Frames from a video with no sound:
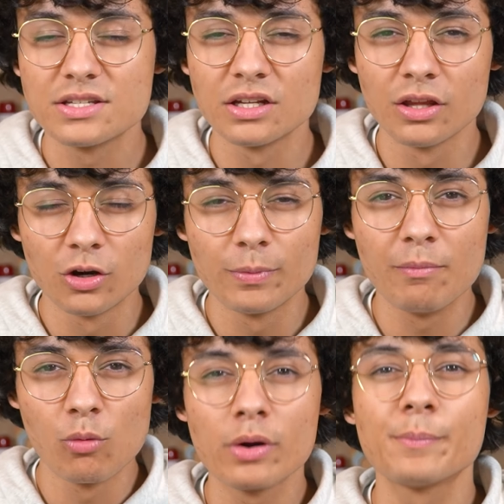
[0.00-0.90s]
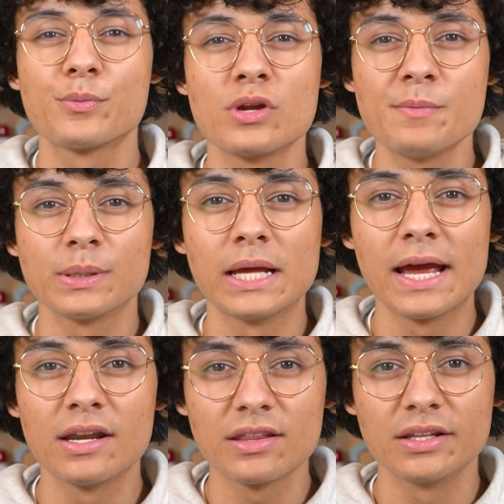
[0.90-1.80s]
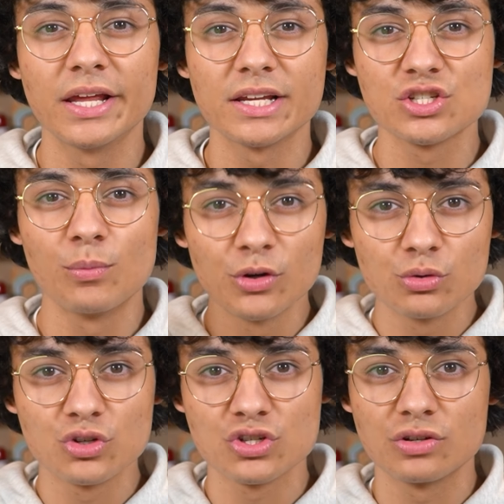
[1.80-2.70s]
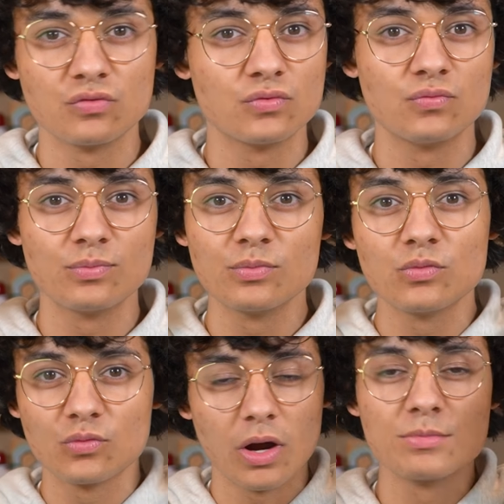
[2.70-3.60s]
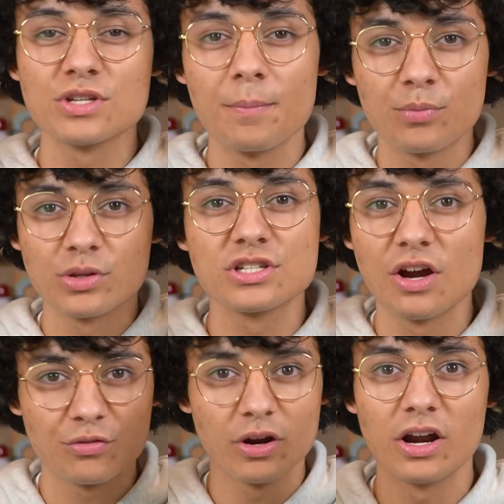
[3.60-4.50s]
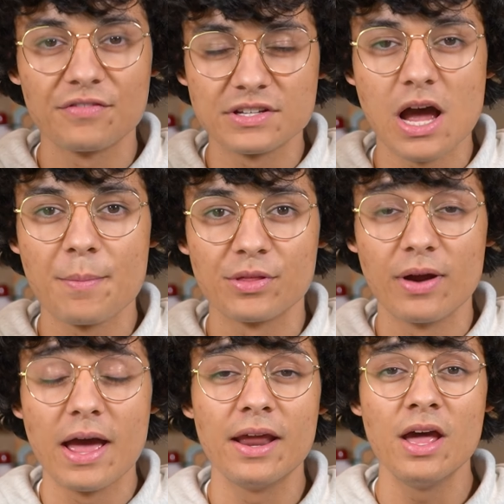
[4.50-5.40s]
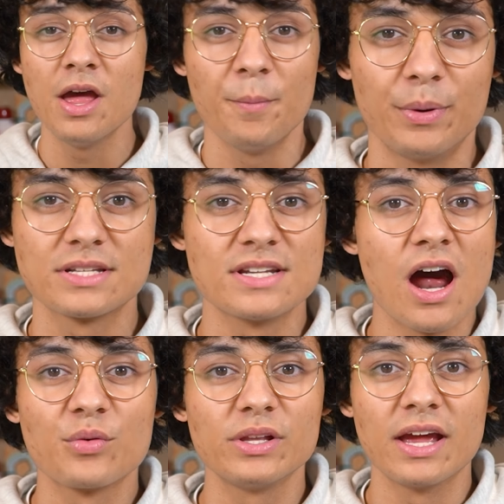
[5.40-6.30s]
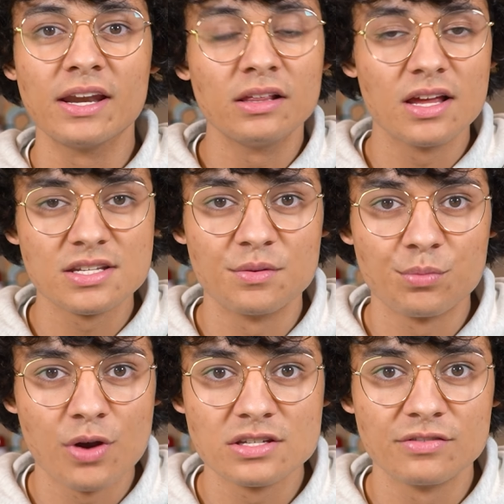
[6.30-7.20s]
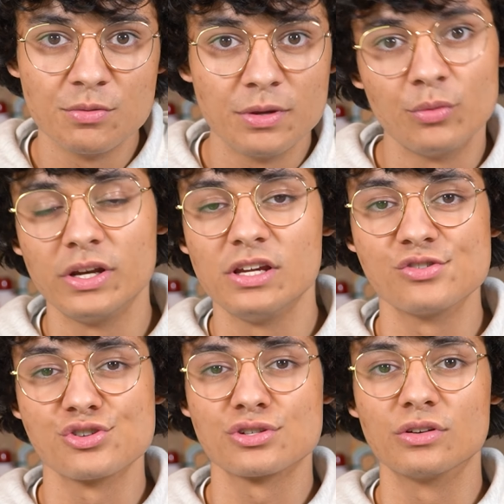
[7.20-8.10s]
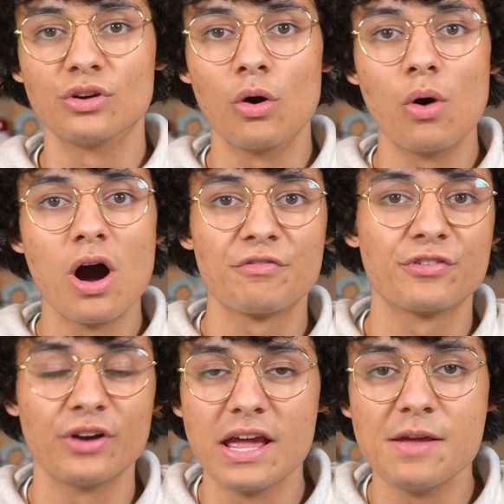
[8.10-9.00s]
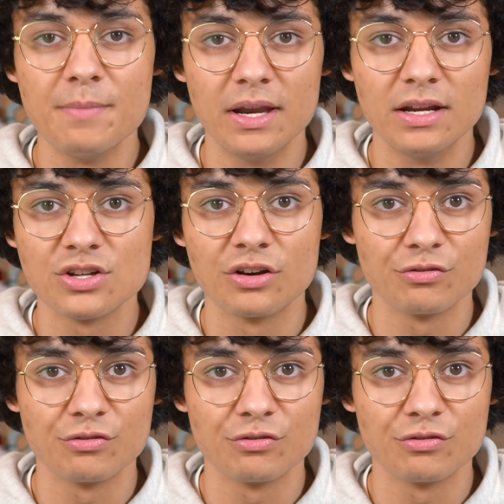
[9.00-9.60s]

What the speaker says: It's a little bit more pre-planned than like someone who just comes up with stuff right off the top of their head, but it's not really any less impressive to me when he can just go off for 8 minutes on a